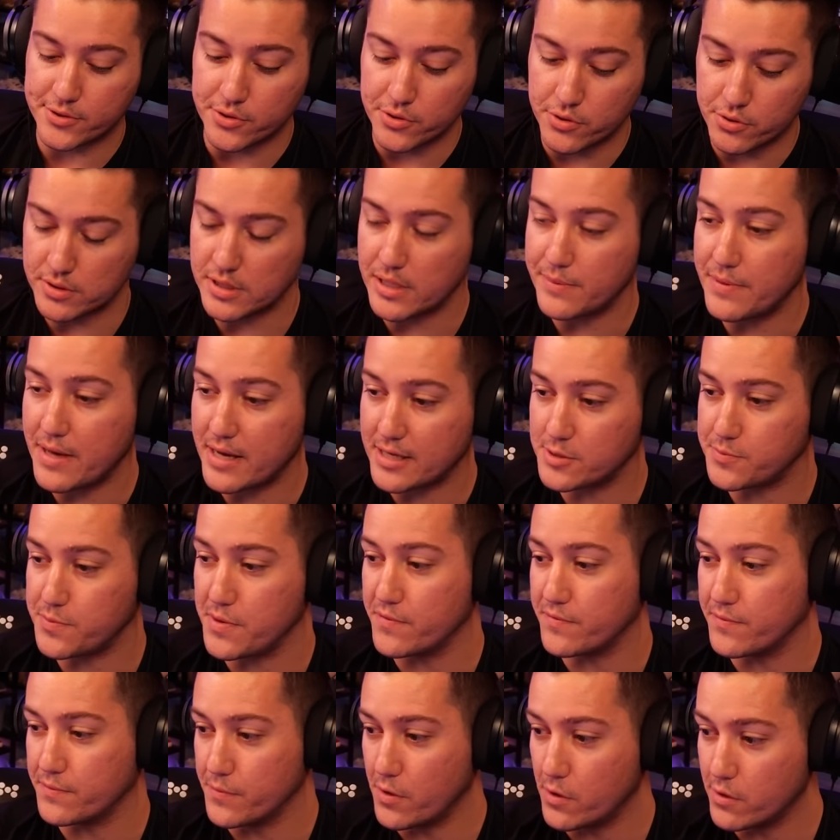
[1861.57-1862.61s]
don't get
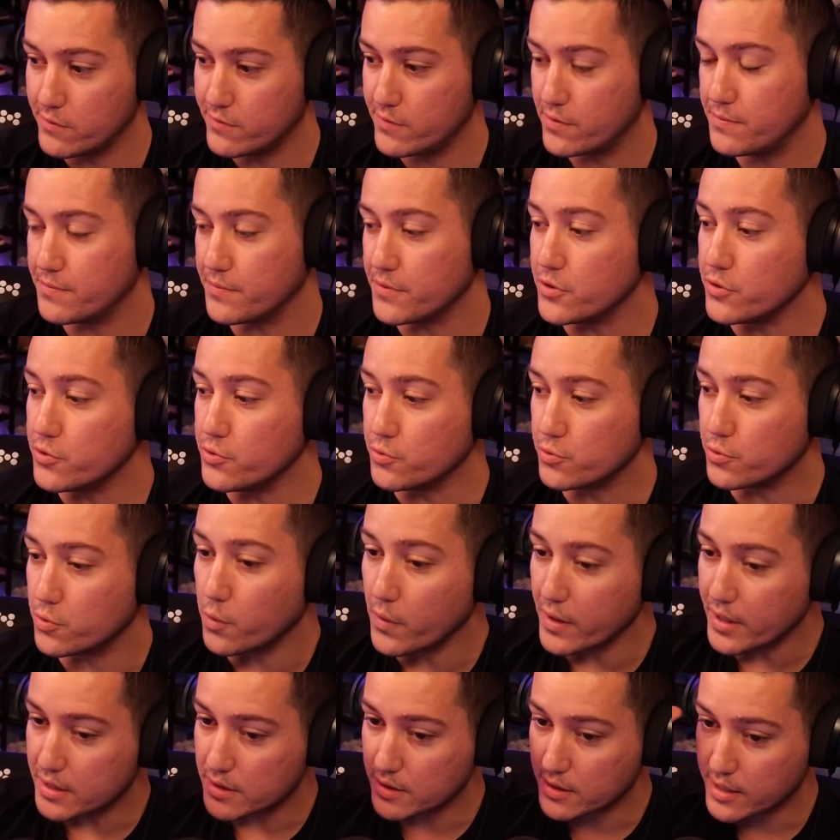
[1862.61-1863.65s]
XP from all of them, you
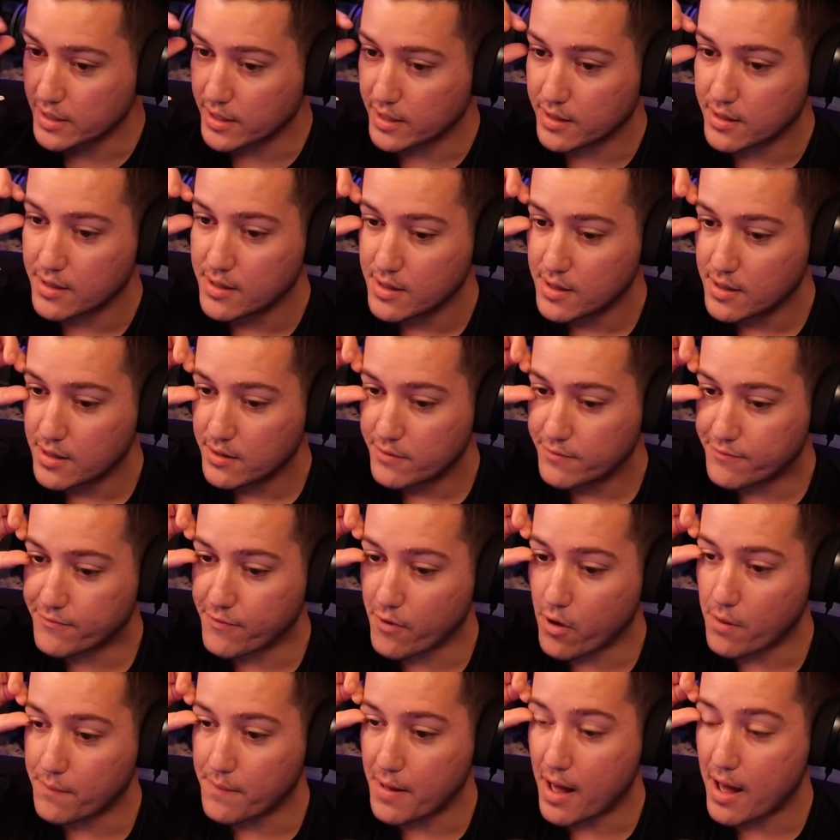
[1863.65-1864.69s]
quickly
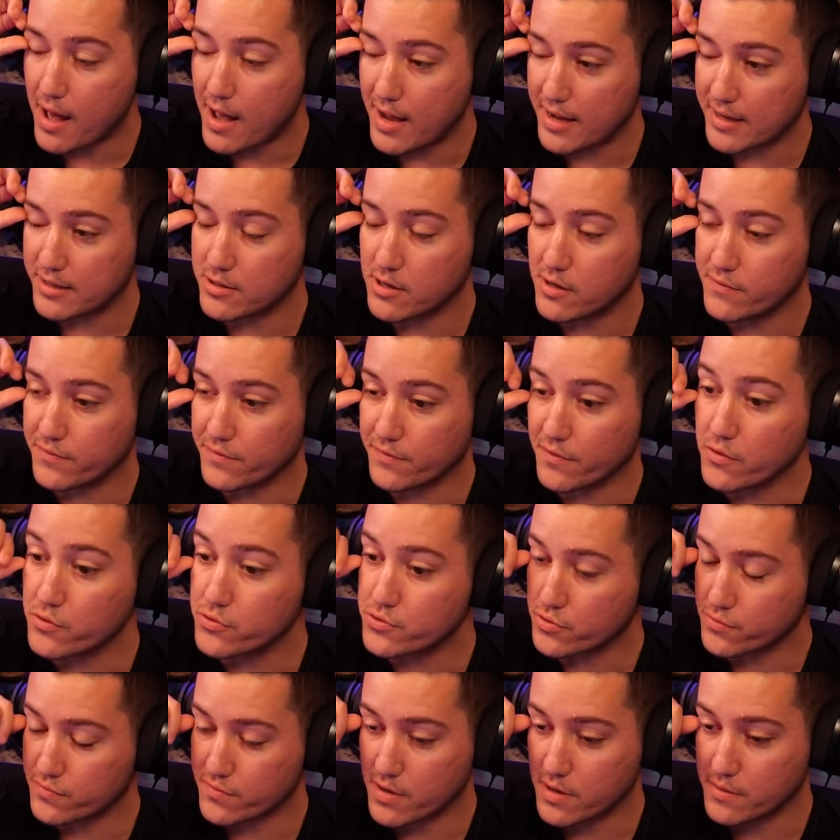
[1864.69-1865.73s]
fall behind off of
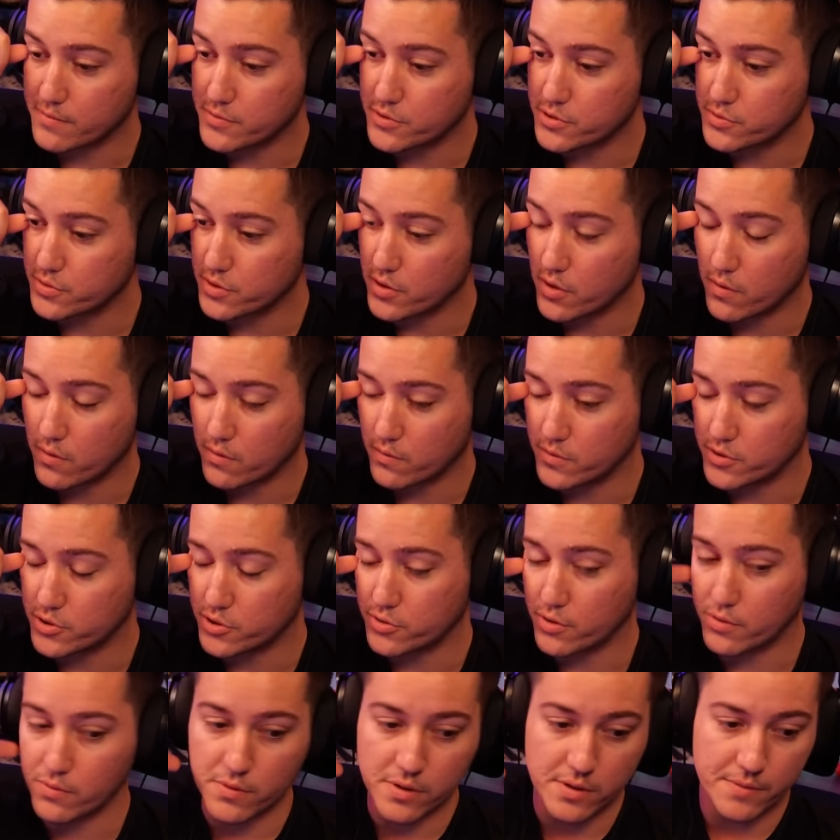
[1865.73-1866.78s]
neutral farm, which you don't which
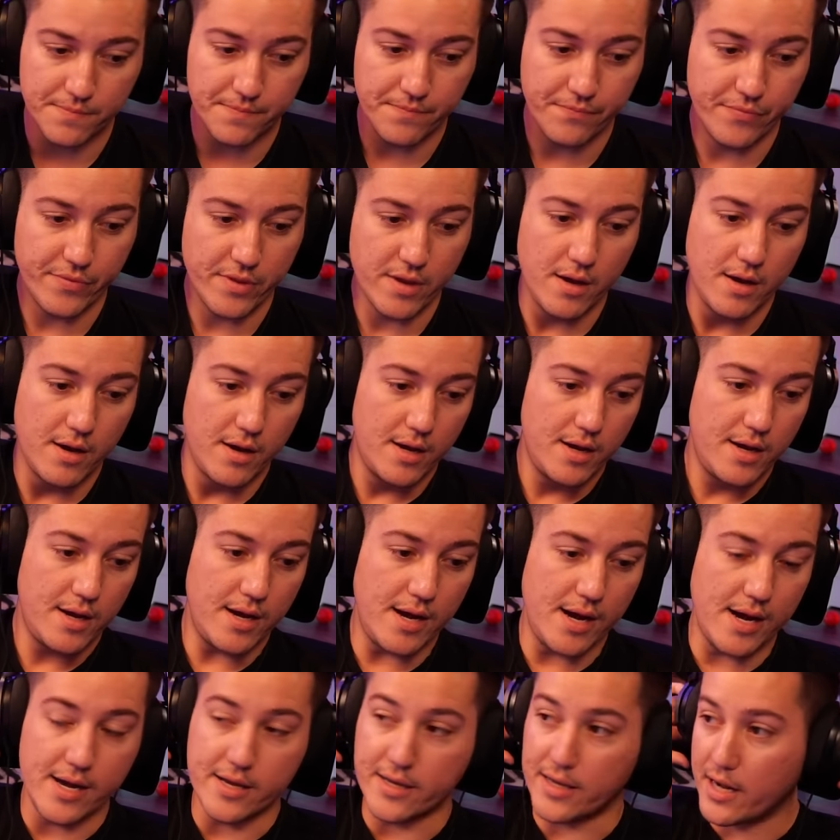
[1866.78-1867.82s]
you don't want.
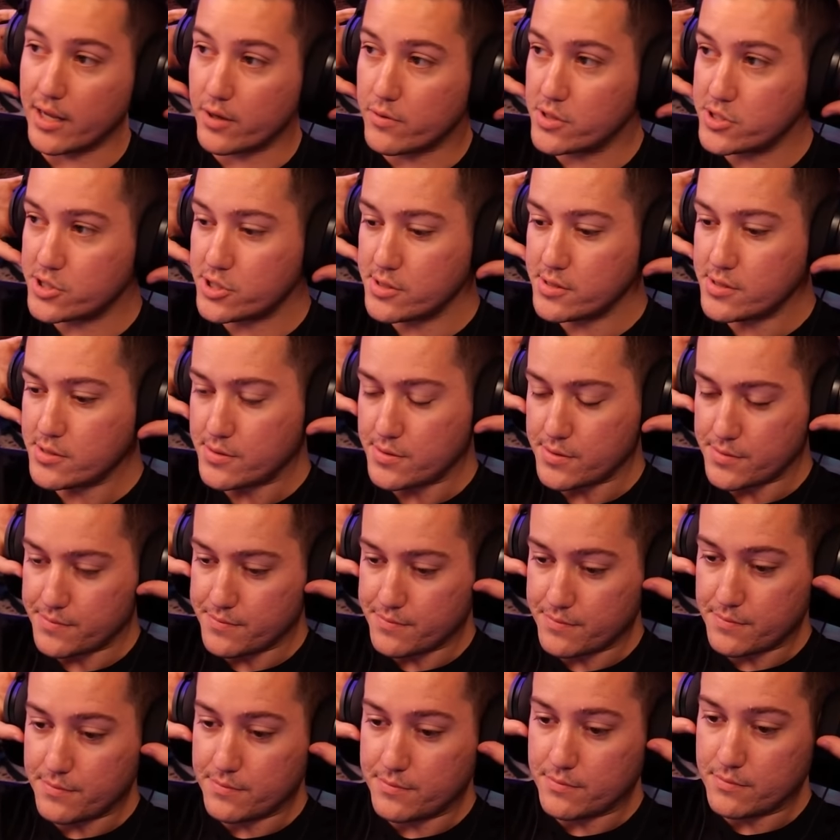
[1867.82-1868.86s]
Uh, you got any questions?
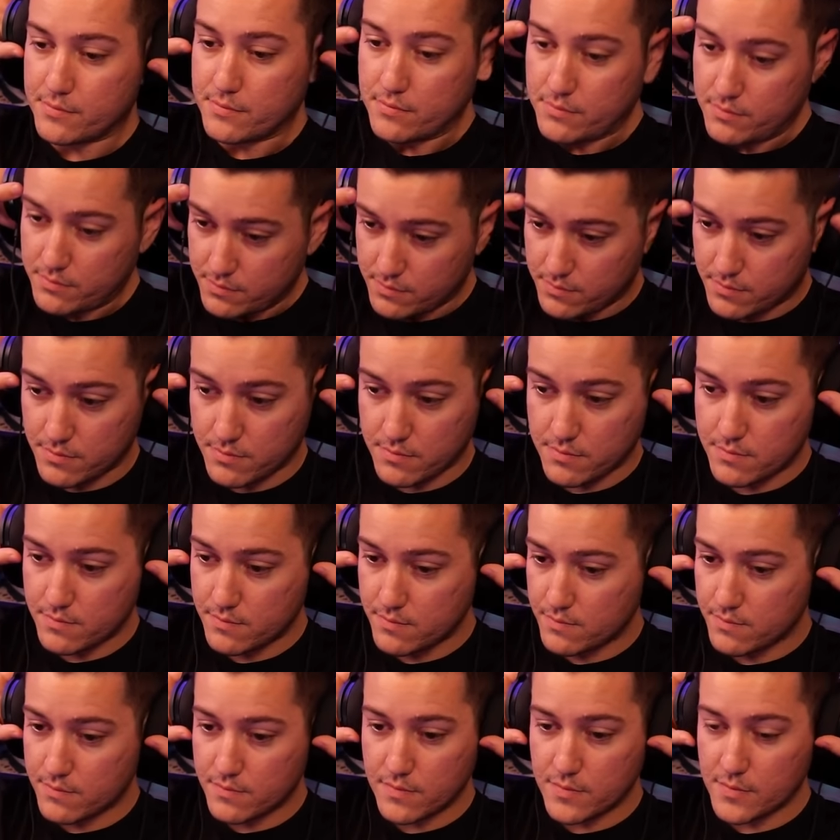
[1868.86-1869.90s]
No.
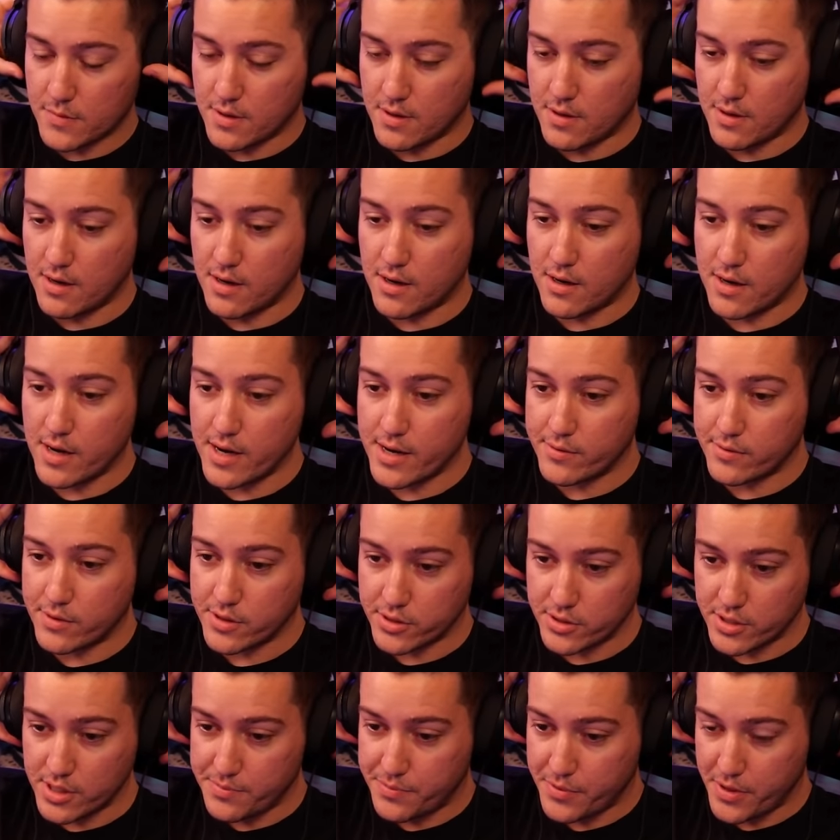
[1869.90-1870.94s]
All right. Well,
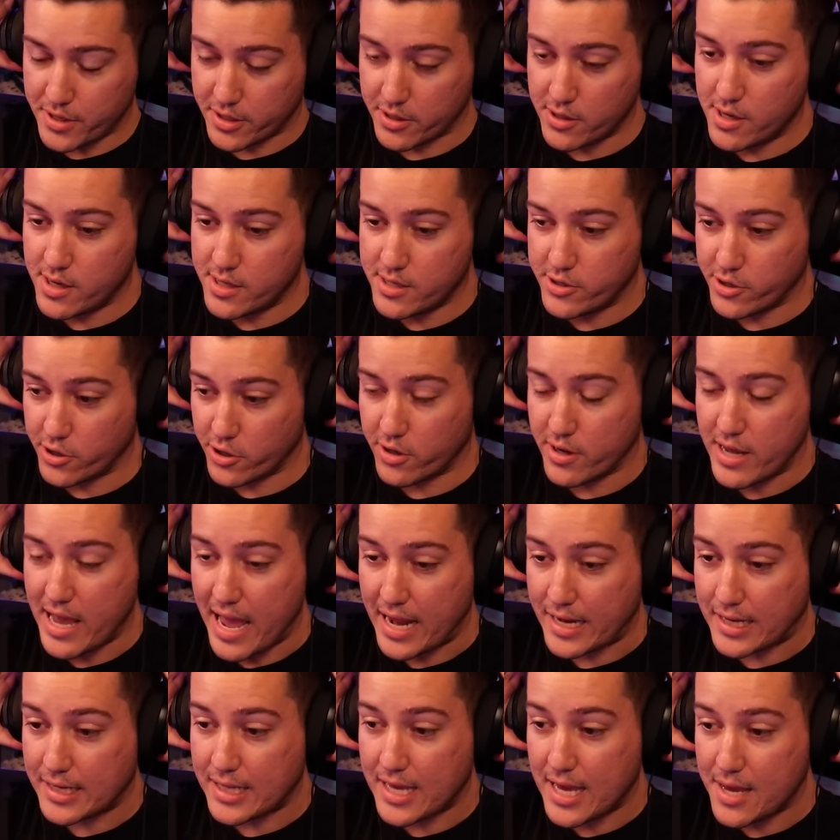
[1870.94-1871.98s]
you did pretty good. Your
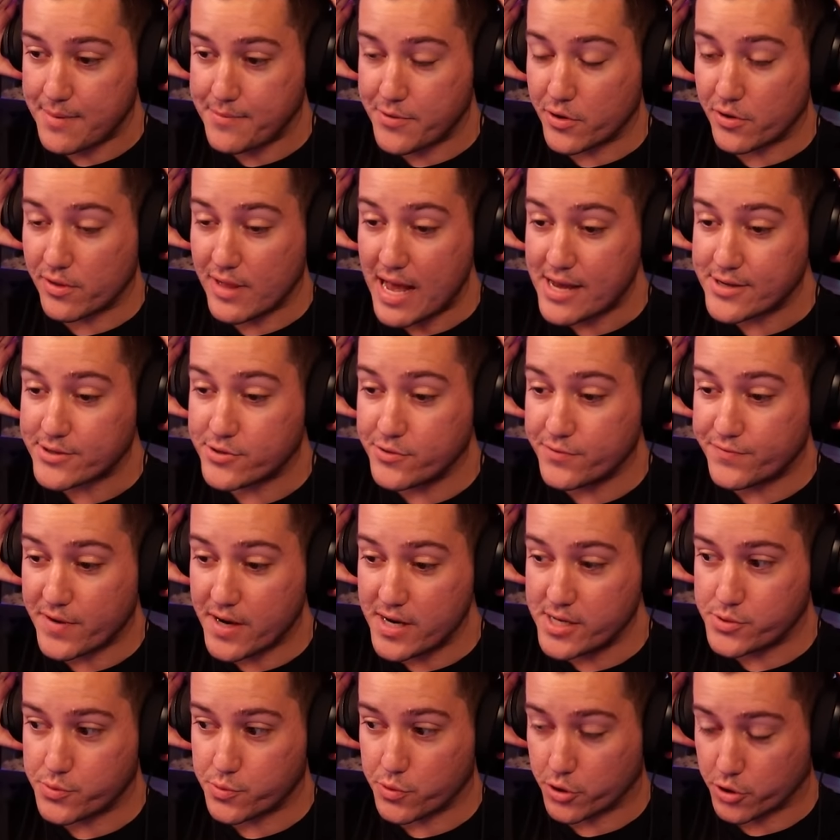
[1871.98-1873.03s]
end game, your last two
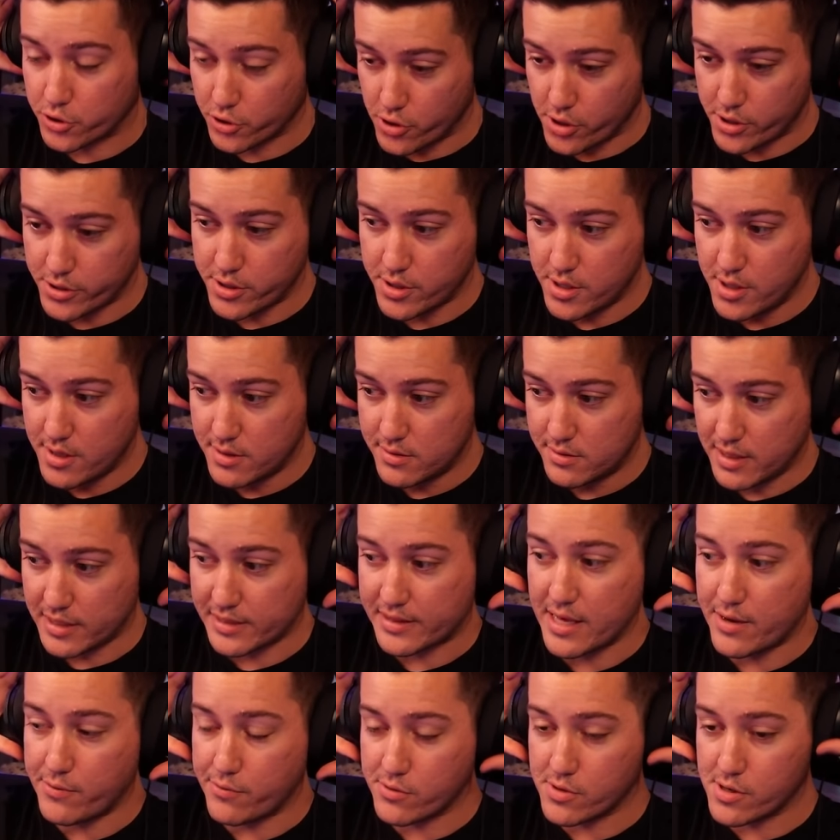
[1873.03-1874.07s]
fights were good. Like
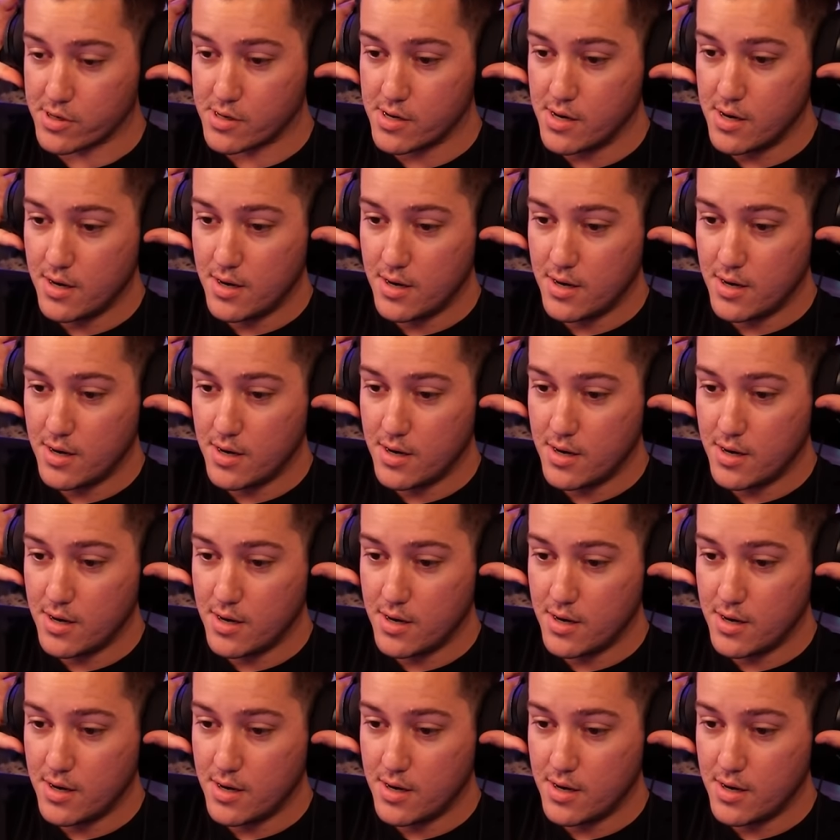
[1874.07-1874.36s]
they were.